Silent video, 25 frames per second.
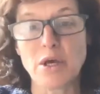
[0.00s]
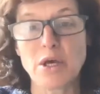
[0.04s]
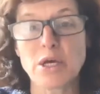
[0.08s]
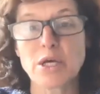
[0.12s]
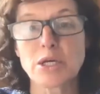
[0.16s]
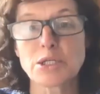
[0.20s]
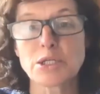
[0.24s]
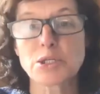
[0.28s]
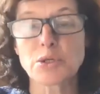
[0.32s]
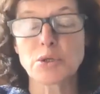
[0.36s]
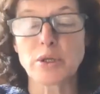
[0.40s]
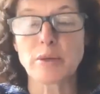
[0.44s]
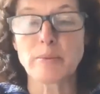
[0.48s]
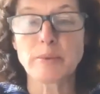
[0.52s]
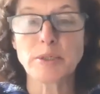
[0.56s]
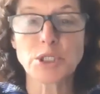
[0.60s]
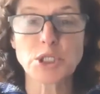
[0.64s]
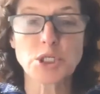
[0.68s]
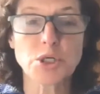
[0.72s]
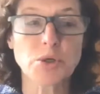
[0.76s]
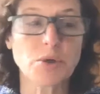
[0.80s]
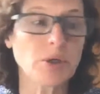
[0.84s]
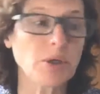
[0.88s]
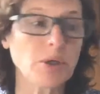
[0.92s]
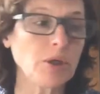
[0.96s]
So let me
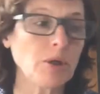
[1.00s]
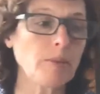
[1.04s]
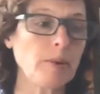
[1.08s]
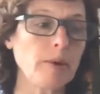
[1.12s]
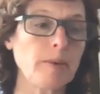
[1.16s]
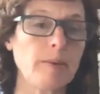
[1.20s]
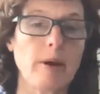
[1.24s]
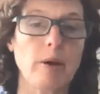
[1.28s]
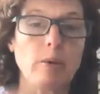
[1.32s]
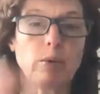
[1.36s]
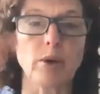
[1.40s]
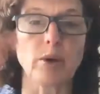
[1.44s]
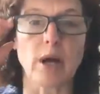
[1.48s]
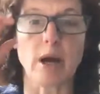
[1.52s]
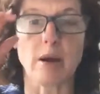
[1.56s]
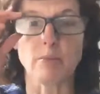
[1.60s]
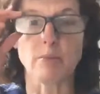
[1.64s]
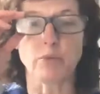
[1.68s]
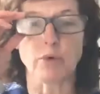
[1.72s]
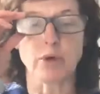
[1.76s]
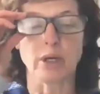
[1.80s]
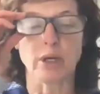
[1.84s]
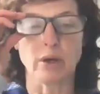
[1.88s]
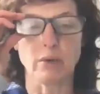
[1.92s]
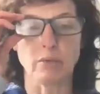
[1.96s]
show you a little bit about what I'm
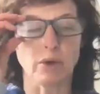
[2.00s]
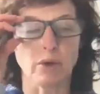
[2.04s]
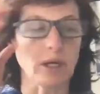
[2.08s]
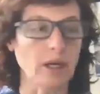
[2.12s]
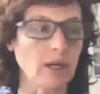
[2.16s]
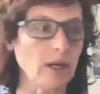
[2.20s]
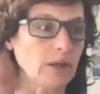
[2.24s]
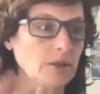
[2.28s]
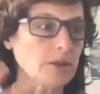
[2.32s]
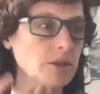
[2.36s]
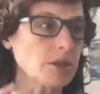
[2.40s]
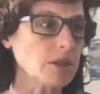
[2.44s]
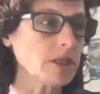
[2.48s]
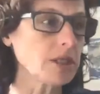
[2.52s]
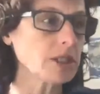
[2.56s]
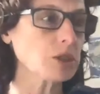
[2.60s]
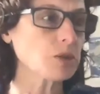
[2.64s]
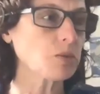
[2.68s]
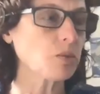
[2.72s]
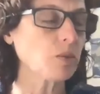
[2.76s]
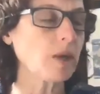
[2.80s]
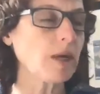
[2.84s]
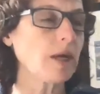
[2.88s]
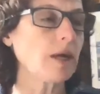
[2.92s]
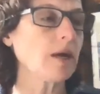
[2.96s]
reading right now. So this
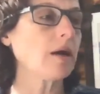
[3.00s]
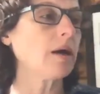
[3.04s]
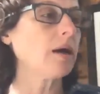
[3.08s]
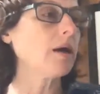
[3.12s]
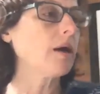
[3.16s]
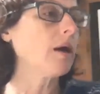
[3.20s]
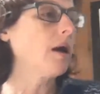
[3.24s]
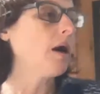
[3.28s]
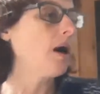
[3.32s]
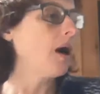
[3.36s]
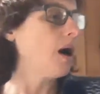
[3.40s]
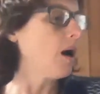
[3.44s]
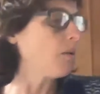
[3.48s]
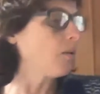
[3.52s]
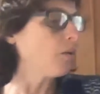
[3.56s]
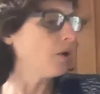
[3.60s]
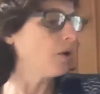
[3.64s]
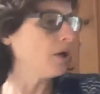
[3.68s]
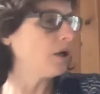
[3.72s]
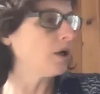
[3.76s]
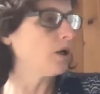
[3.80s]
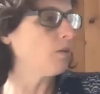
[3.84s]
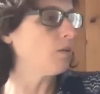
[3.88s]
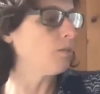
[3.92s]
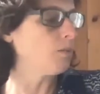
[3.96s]
week, I'm
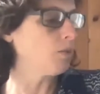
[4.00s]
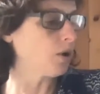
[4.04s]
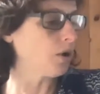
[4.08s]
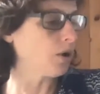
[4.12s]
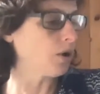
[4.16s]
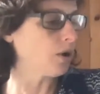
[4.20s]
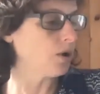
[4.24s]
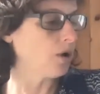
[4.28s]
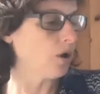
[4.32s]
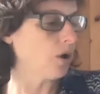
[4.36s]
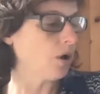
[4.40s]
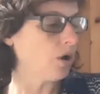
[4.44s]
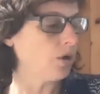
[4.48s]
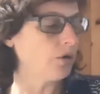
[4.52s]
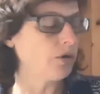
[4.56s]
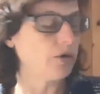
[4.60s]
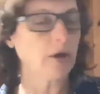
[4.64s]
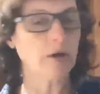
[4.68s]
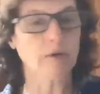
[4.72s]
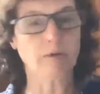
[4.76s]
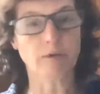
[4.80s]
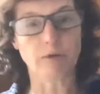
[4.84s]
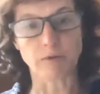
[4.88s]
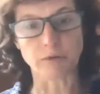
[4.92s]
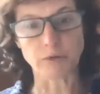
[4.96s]
reading a book called The
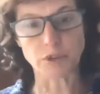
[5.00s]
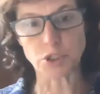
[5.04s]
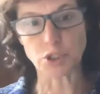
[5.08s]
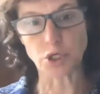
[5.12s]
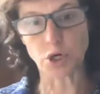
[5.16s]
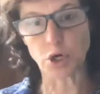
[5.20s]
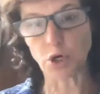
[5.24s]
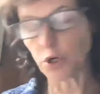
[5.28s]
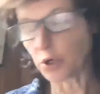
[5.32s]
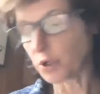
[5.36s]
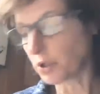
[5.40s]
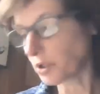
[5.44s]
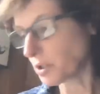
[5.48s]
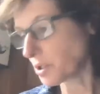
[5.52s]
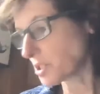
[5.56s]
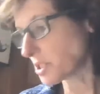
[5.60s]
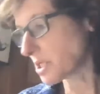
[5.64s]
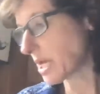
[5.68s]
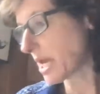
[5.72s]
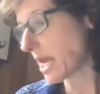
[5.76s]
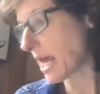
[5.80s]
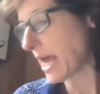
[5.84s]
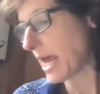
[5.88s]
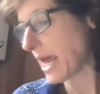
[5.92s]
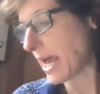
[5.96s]
Giver of Stars,
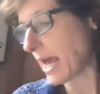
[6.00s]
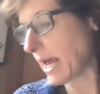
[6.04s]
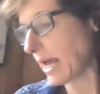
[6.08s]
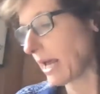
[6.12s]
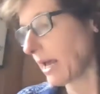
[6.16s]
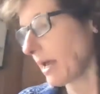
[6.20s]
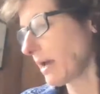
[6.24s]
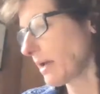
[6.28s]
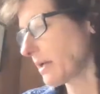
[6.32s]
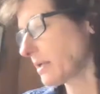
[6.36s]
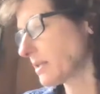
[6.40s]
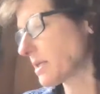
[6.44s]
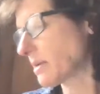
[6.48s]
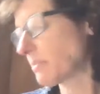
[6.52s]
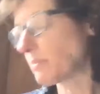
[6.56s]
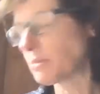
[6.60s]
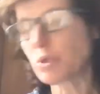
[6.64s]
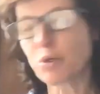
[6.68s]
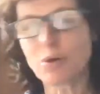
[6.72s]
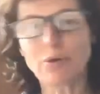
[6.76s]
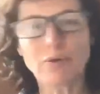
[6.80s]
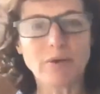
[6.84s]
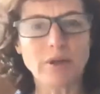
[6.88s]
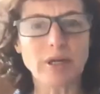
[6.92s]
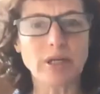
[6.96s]
and I'm
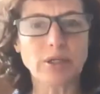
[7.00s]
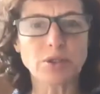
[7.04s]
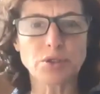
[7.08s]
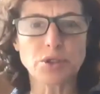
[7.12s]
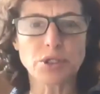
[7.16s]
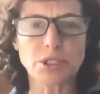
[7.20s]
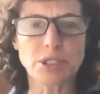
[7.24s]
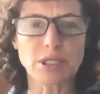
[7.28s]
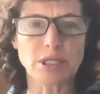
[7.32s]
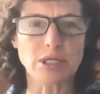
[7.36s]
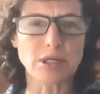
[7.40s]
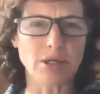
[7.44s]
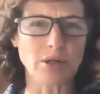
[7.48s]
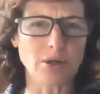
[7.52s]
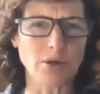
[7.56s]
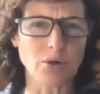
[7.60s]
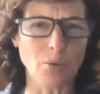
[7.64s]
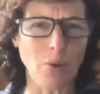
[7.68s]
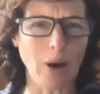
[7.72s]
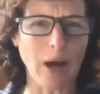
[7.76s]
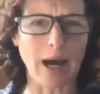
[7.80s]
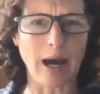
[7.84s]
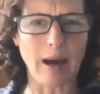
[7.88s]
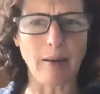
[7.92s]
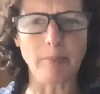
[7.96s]
sort of interested in a new
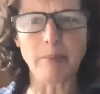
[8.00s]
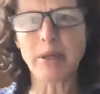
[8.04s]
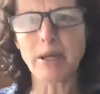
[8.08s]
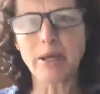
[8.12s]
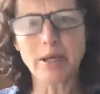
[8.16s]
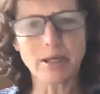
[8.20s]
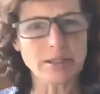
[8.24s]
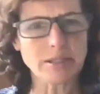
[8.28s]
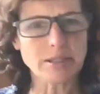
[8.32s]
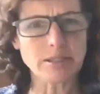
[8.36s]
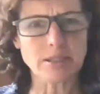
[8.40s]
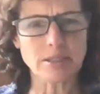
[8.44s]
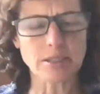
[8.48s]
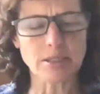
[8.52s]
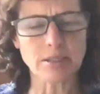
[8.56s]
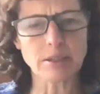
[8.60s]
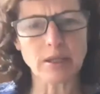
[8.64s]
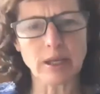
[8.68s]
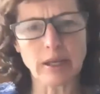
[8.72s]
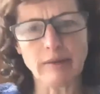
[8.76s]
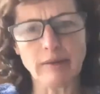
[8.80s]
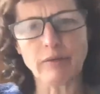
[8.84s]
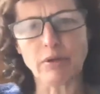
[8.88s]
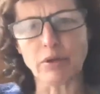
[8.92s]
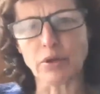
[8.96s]
hobby because
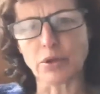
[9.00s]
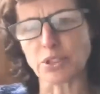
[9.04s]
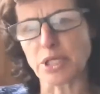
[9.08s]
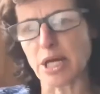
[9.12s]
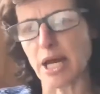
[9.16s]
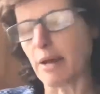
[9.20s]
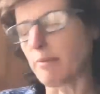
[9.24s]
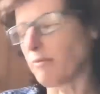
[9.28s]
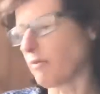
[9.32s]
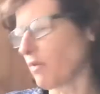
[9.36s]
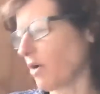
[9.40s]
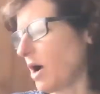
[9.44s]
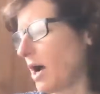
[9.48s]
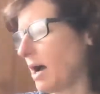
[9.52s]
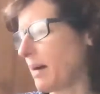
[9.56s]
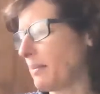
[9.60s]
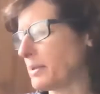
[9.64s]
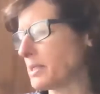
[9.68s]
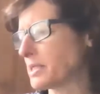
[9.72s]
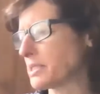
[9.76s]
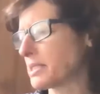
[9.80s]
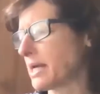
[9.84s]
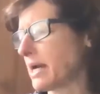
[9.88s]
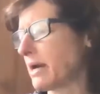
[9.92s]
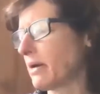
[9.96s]
I have a little time for
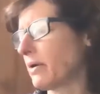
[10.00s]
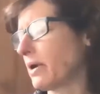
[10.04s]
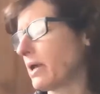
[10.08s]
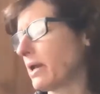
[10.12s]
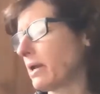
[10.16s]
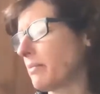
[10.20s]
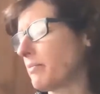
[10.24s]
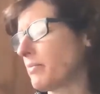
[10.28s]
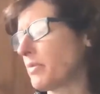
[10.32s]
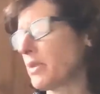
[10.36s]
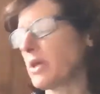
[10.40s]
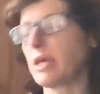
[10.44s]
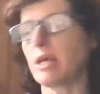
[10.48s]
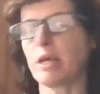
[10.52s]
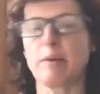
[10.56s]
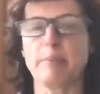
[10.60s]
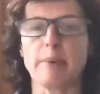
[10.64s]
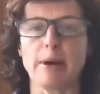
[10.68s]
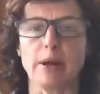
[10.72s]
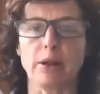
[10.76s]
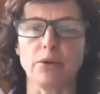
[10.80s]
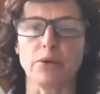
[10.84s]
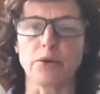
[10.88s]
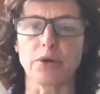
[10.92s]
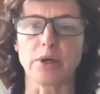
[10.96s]
hobbies now, and I'm thinking
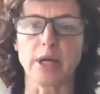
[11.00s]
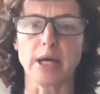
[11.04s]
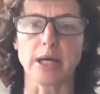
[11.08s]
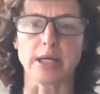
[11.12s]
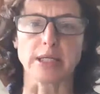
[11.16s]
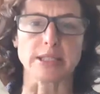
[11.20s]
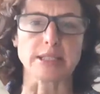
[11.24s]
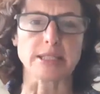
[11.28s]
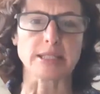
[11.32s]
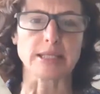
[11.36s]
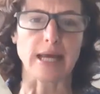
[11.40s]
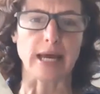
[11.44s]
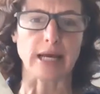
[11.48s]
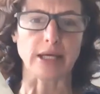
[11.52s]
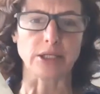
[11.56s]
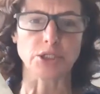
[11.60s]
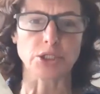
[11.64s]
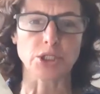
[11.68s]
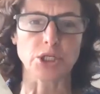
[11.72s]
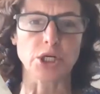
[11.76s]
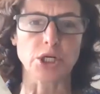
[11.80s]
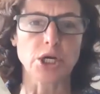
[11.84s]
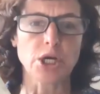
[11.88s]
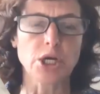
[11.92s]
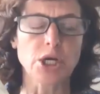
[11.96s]
about learning how to
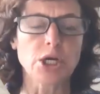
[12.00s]
sketch.